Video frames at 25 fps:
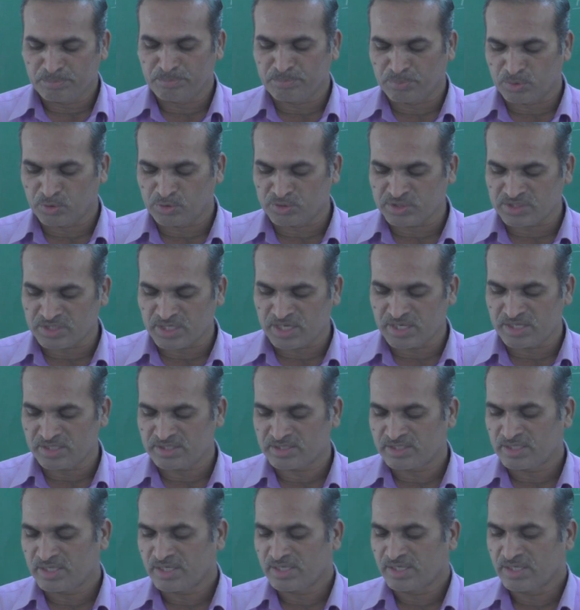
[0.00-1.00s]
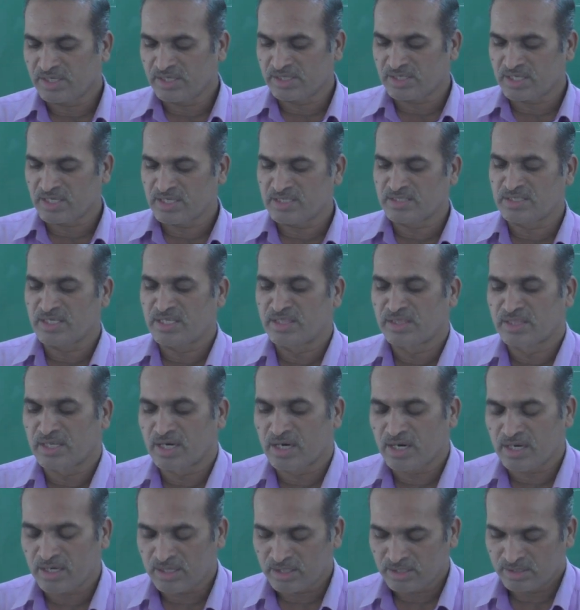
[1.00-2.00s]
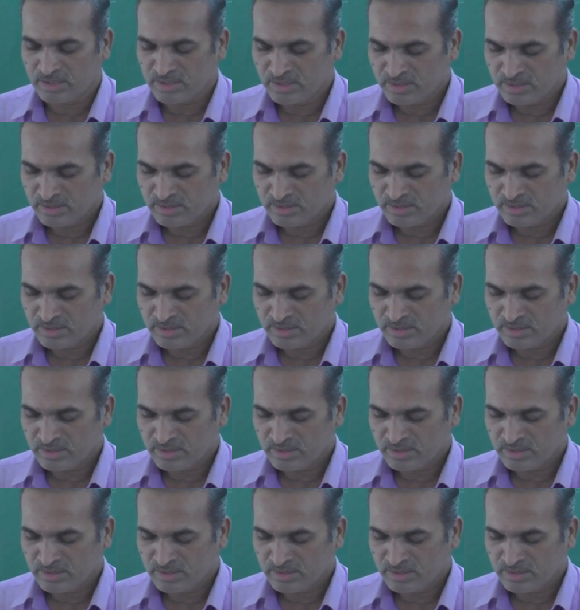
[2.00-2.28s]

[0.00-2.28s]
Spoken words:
process, it is in the